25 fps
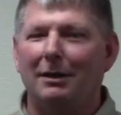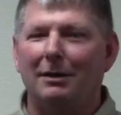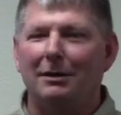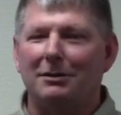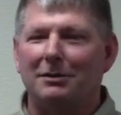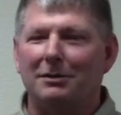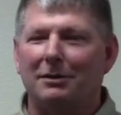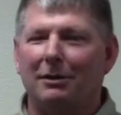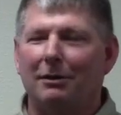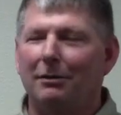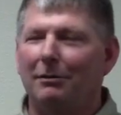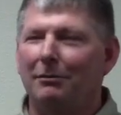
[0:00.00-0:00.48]

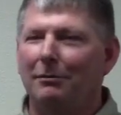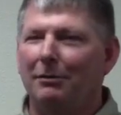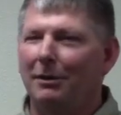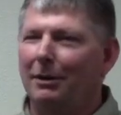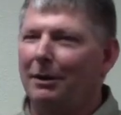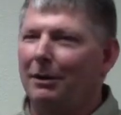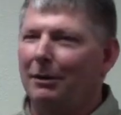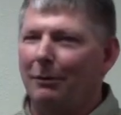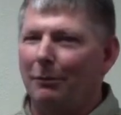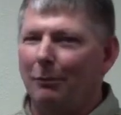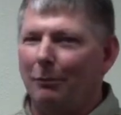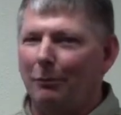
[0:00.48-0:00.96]
So
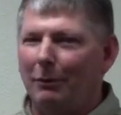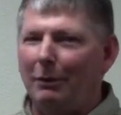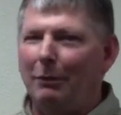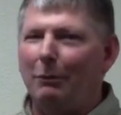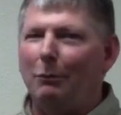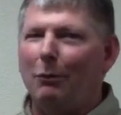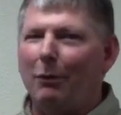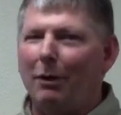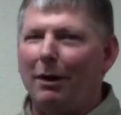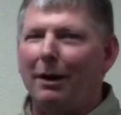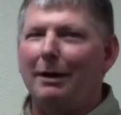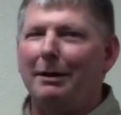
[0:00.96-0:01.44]
we
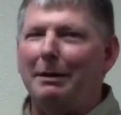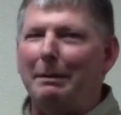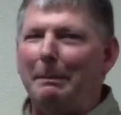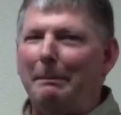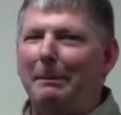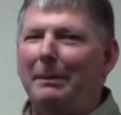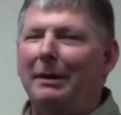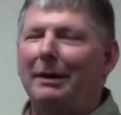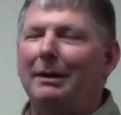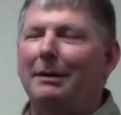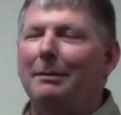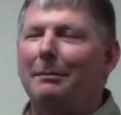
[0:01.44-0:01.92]
want to
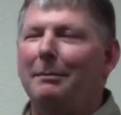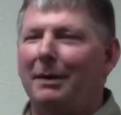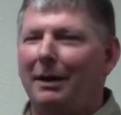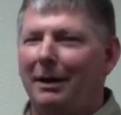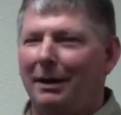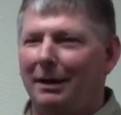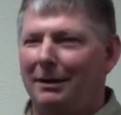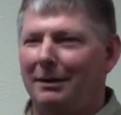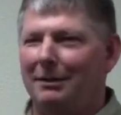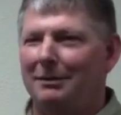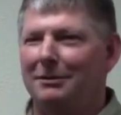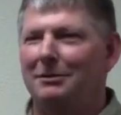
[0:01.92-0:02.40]

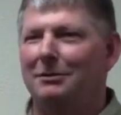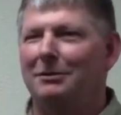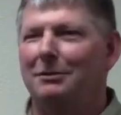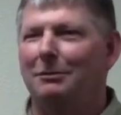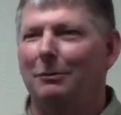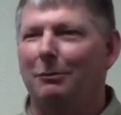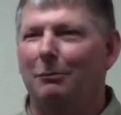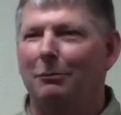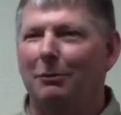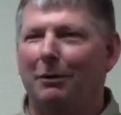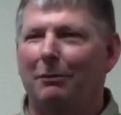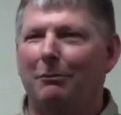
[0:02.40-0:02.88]
minimize
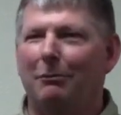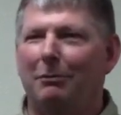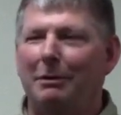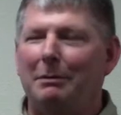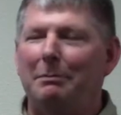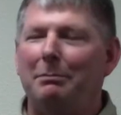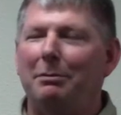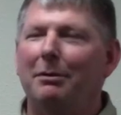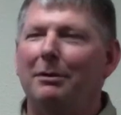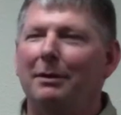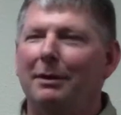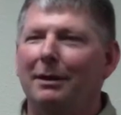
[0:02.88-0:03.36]
what
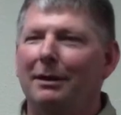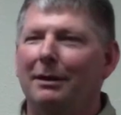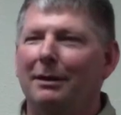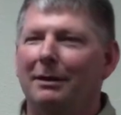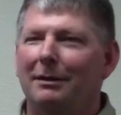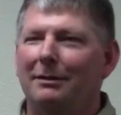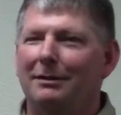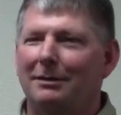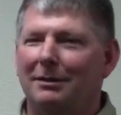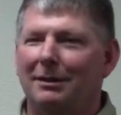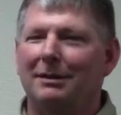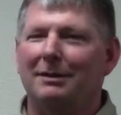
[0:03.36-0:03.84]
we put
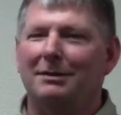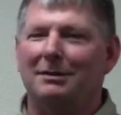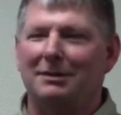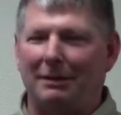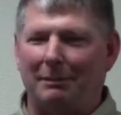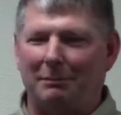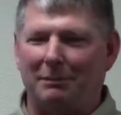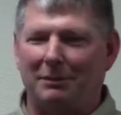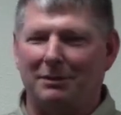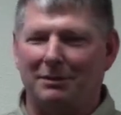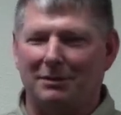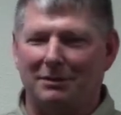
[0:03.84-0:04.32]
into the
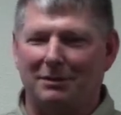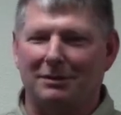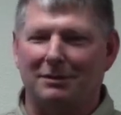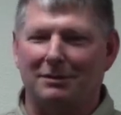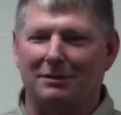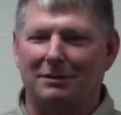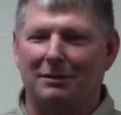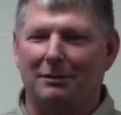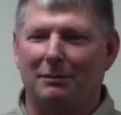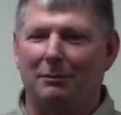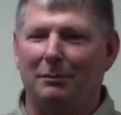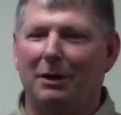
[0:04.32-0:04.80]
septic
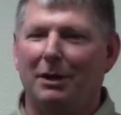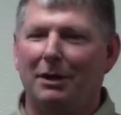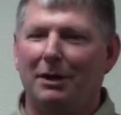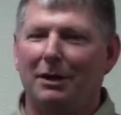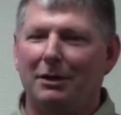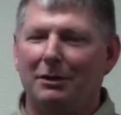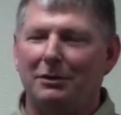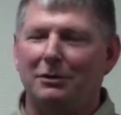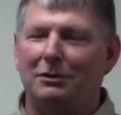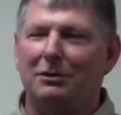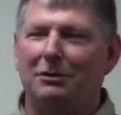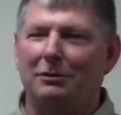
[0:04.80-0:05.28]

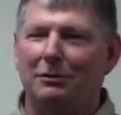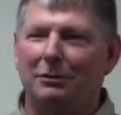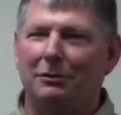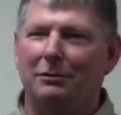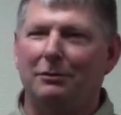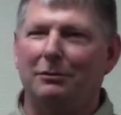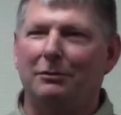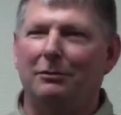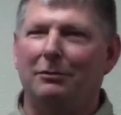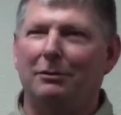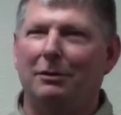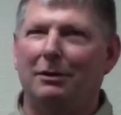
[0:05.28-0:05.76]
system
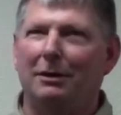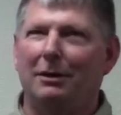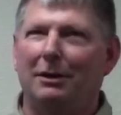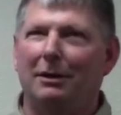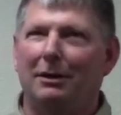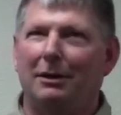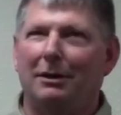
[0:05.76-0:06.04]
to